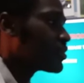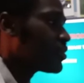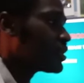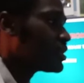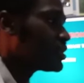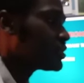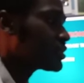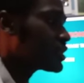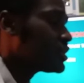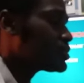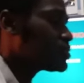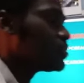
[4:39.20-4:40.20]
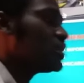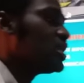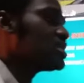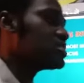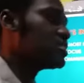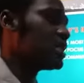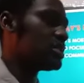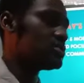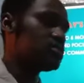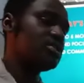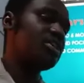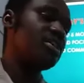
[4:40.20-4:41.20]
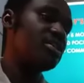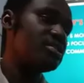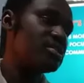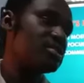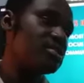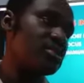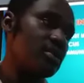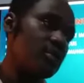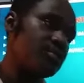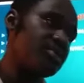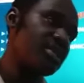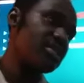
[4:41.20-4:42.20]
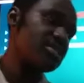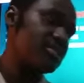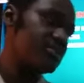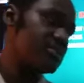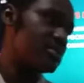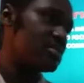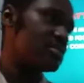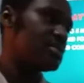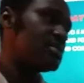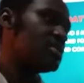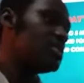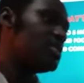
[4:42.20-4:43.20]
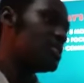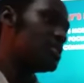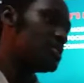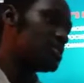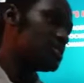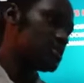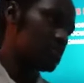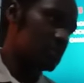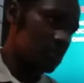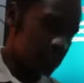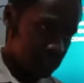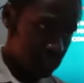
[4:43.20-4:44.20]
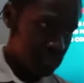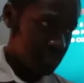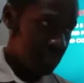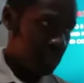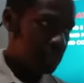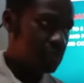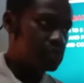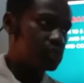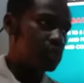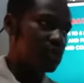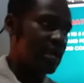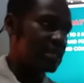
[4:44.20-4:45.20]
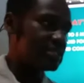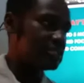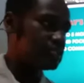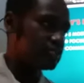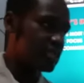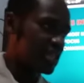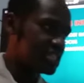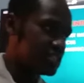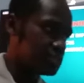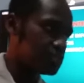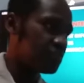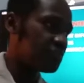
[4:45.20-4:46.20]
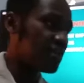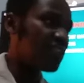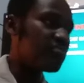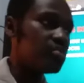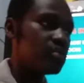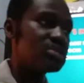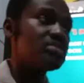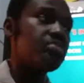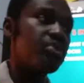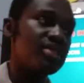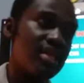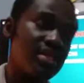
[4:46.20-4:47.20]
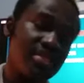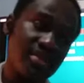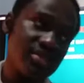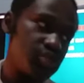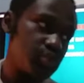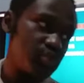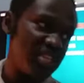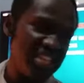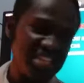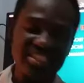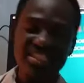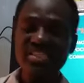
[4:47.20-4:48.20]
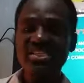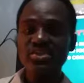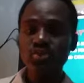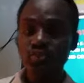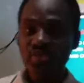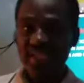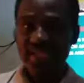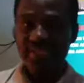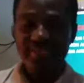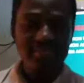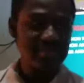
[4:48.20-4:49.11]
Okay, so let's look at today's objectives. So today we are going to look at introduction to five most important things you need to start.